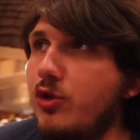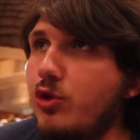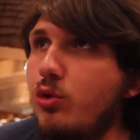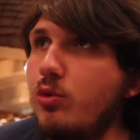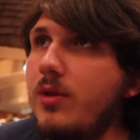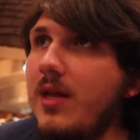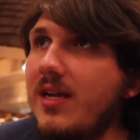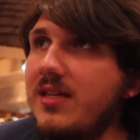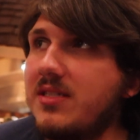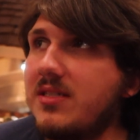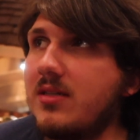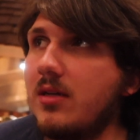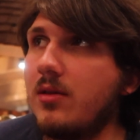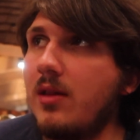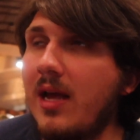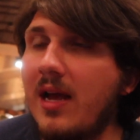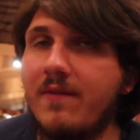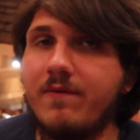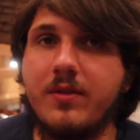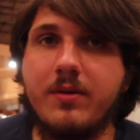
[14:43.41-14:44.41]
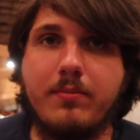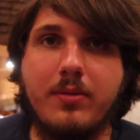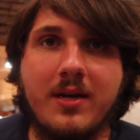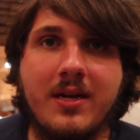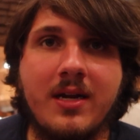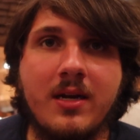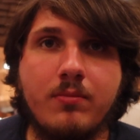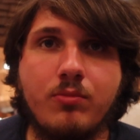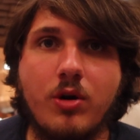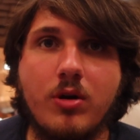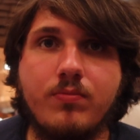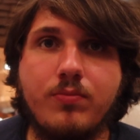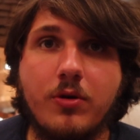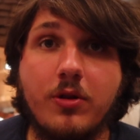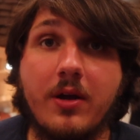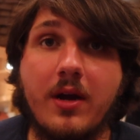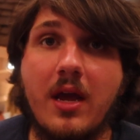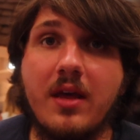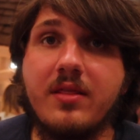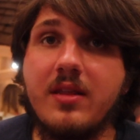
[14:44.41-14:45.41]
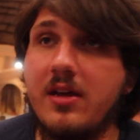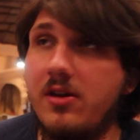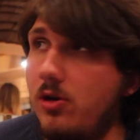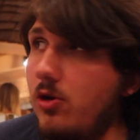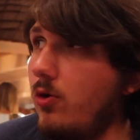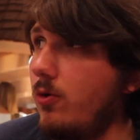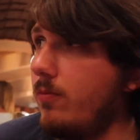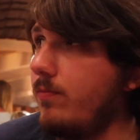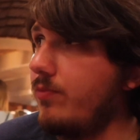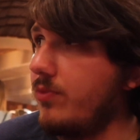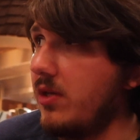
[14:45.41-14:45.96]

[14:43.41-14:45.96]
do they still have the banana bread pudding? And they do.